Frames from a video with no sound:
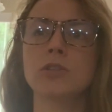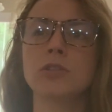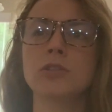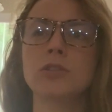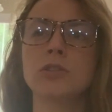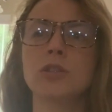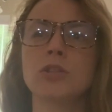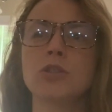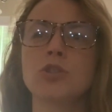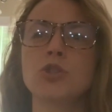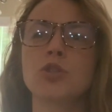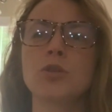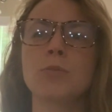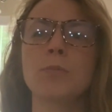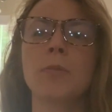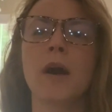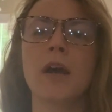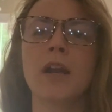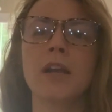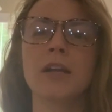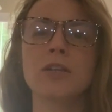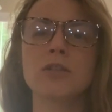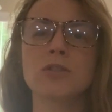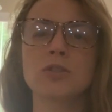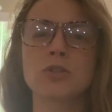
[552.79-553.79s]
does your
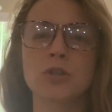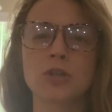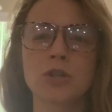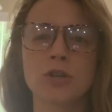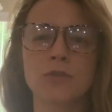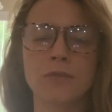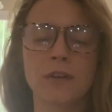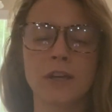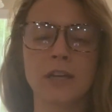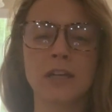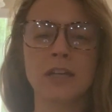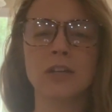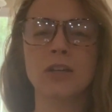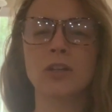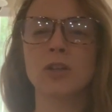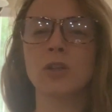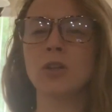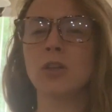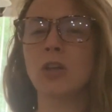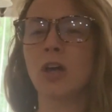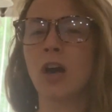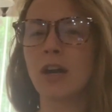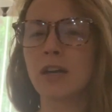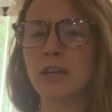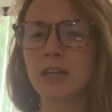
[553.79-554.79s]
body deserve like
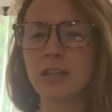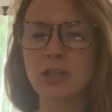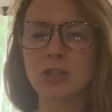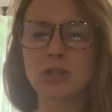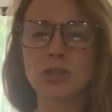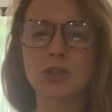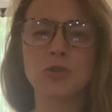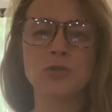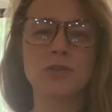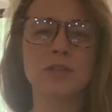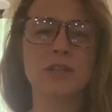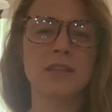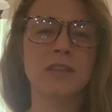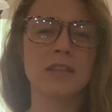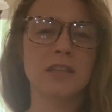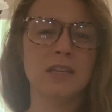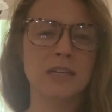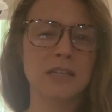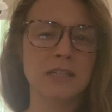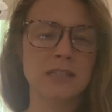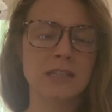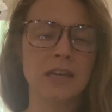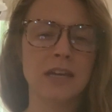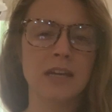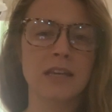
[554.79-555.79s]
lung issues and
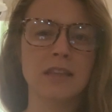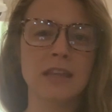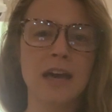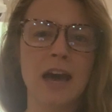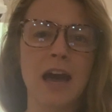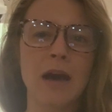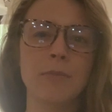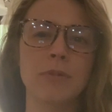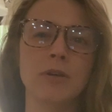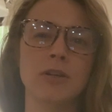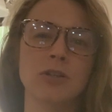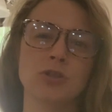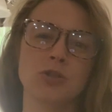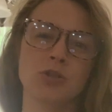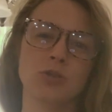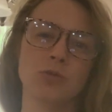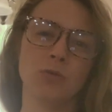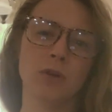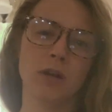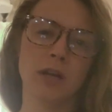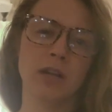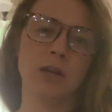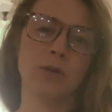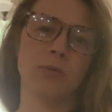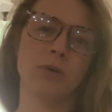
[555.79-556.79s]
things like that because you're
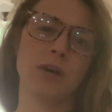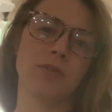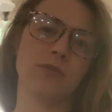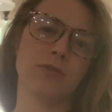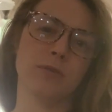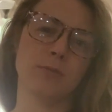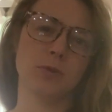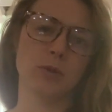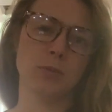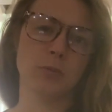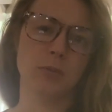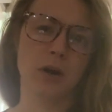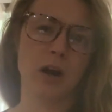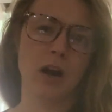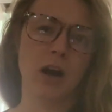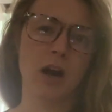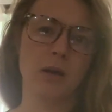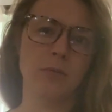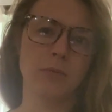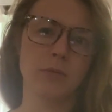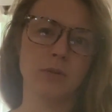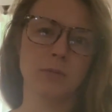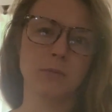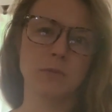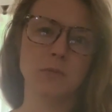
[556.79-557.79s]
running away from your
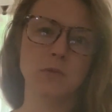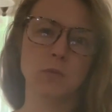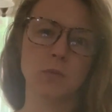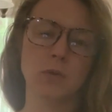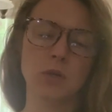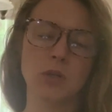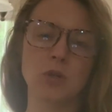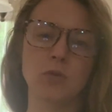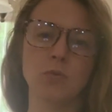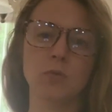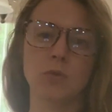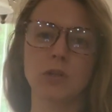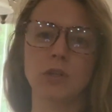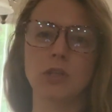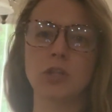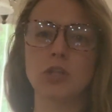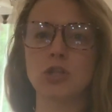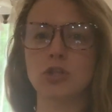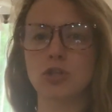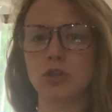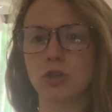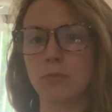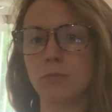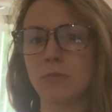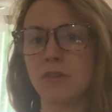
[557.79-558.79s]
problems when you really
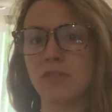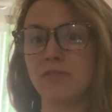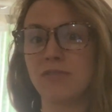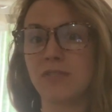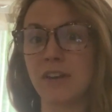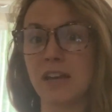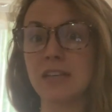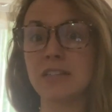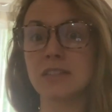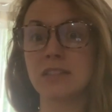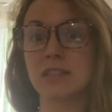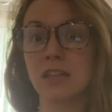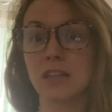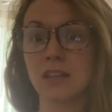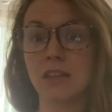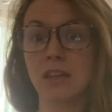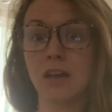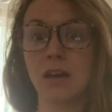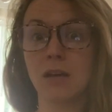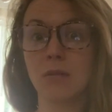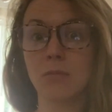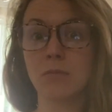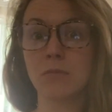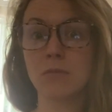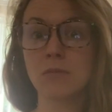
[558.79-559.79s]
should be facing
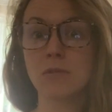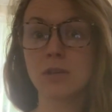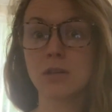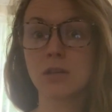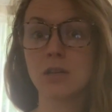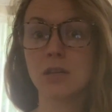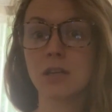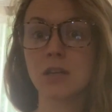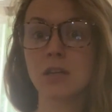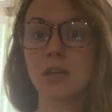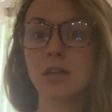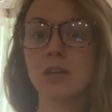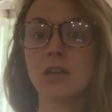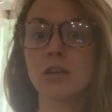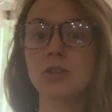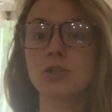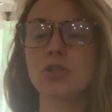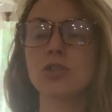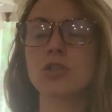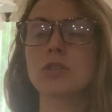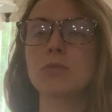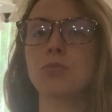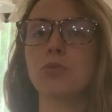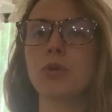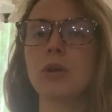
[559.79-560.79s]
them?
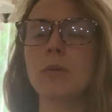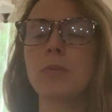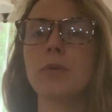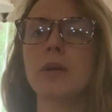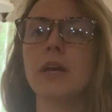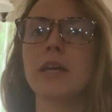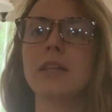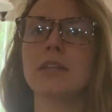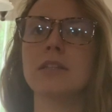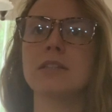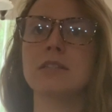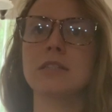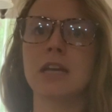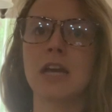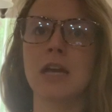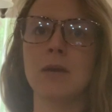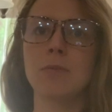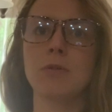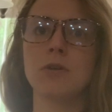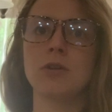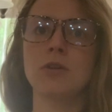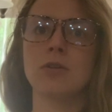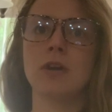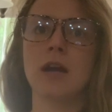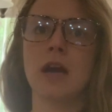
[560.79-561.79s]
Just replay the tape
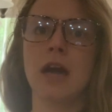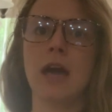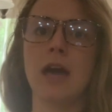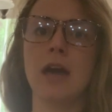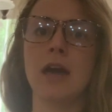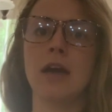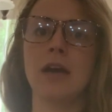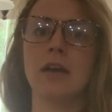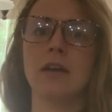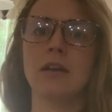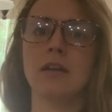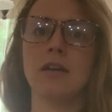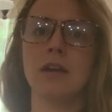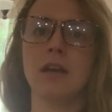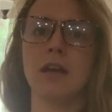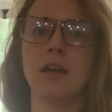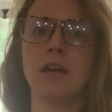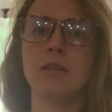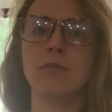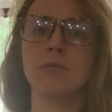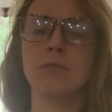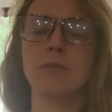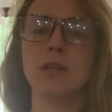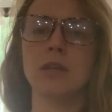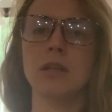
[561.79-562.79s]
in your head
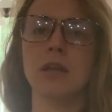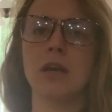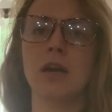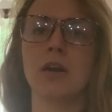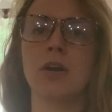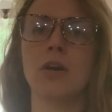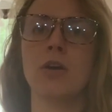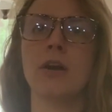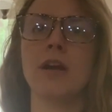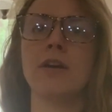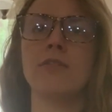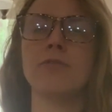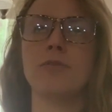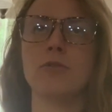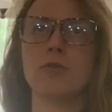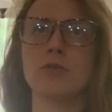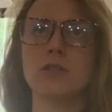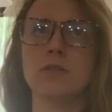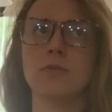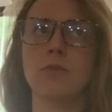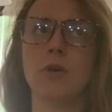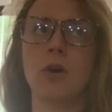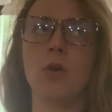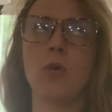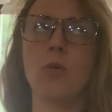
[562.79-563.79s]
and be like, all right,
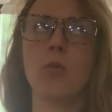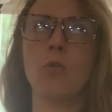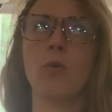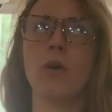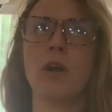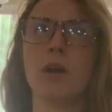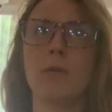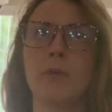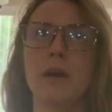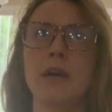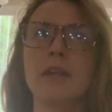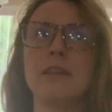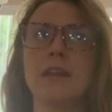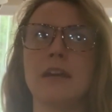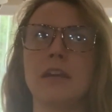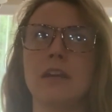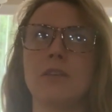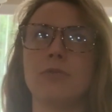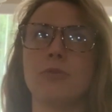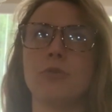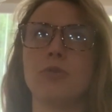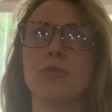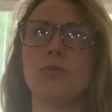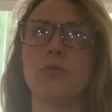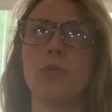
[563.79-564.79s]
first of all, what am I
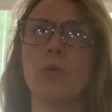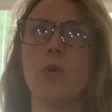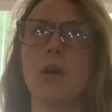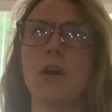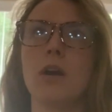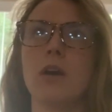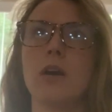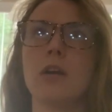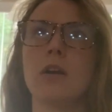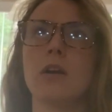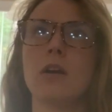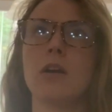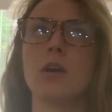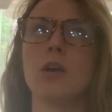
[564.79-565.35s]
thankful for?